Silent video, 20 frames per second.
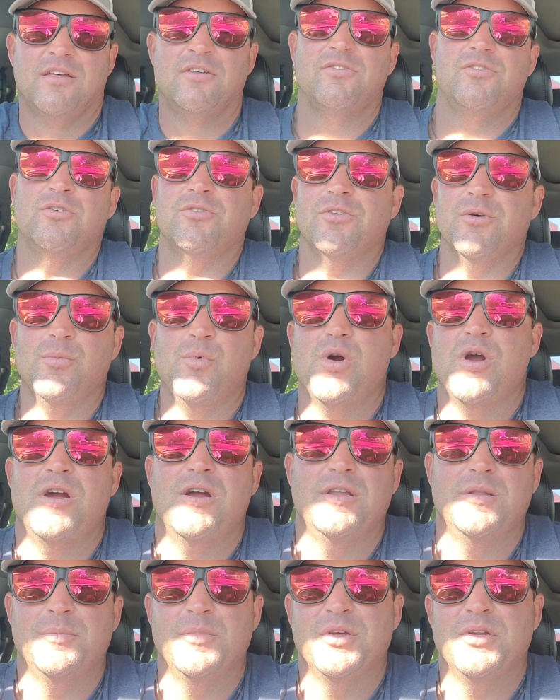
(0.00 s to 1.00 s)
So
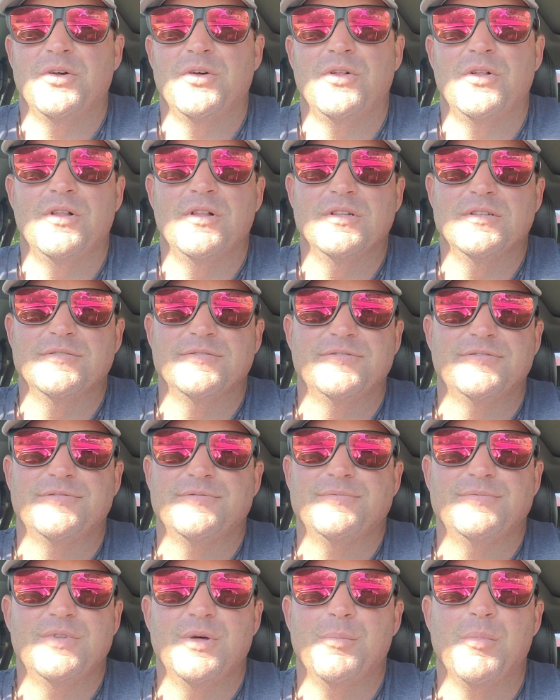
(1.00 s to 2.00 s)
somewhere in the middle of
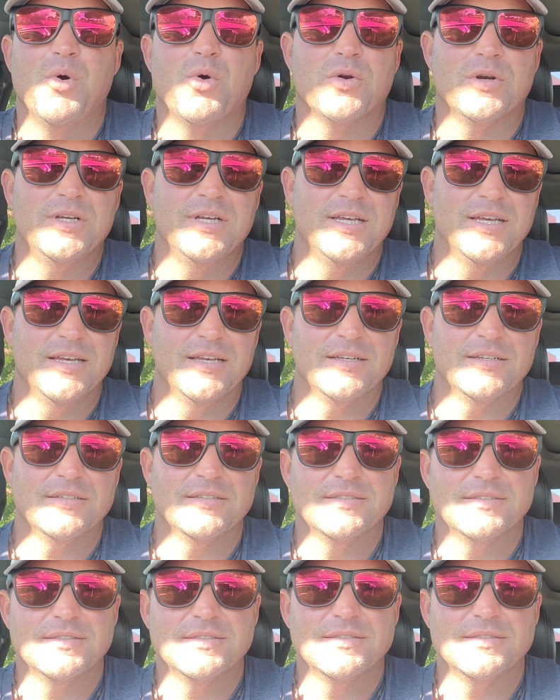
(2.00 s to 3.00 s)
the morning
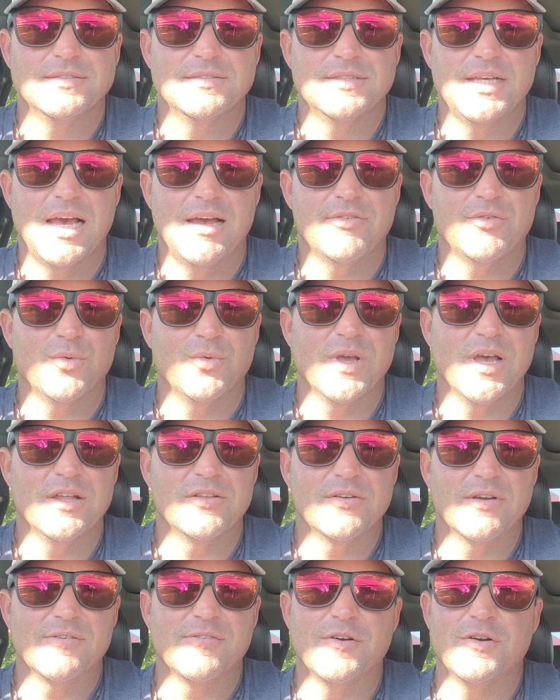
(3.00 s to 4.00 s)
after we
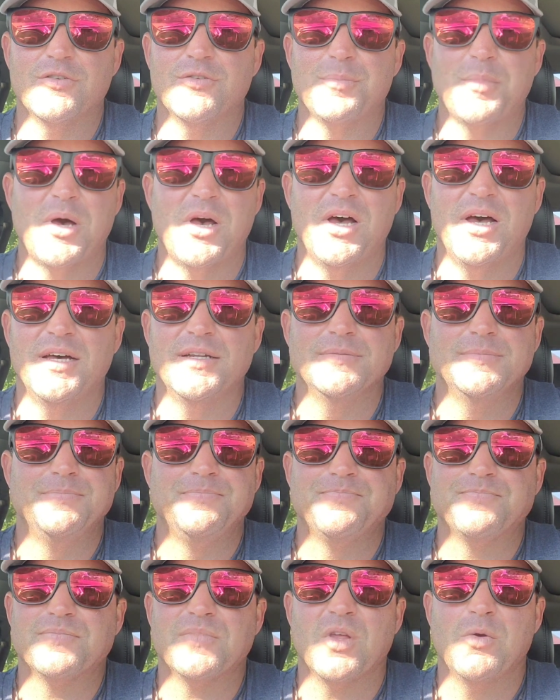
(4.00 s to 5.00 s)
got to our first spot,
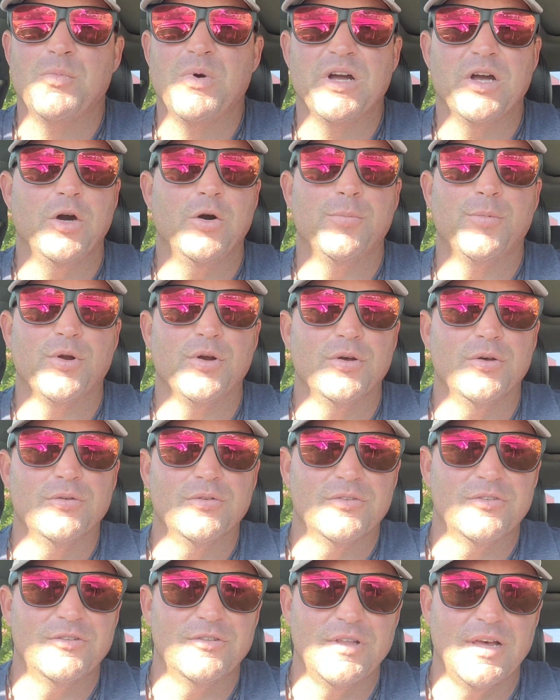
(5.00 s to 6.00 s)
my
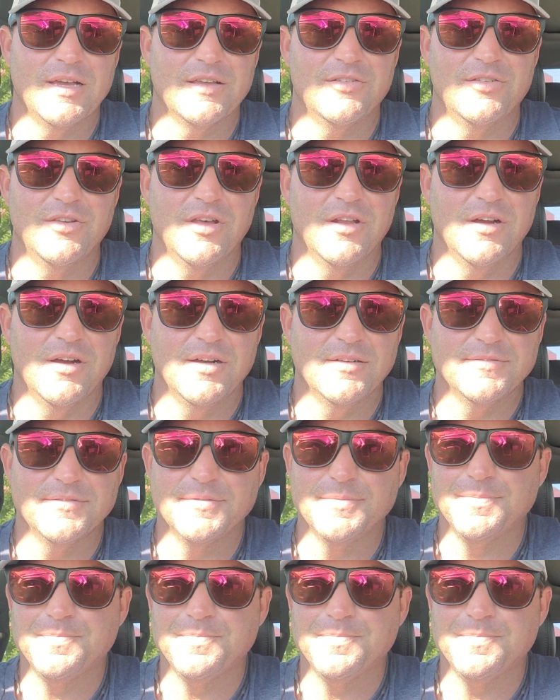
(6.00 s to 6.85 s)
GoPro's like shut off.